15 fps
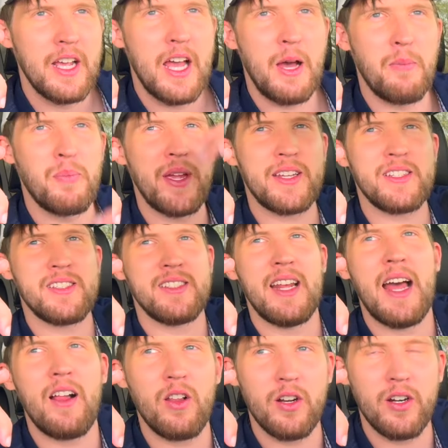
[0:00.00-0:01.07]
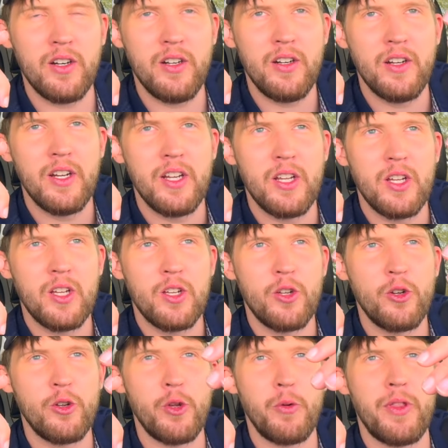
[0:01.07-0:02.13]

A big seller, who you